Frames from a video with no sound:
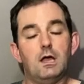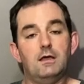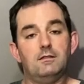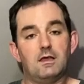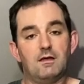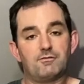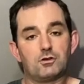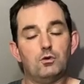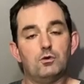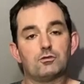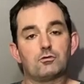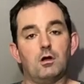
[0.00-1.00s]
and they have to go
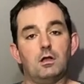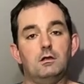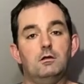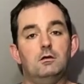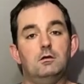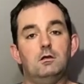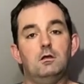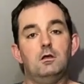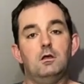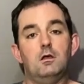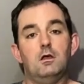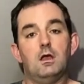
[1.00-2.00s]
on the run.
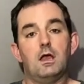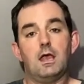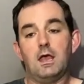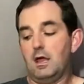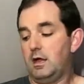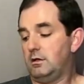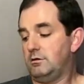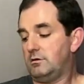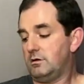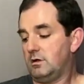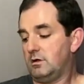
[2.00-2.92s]
And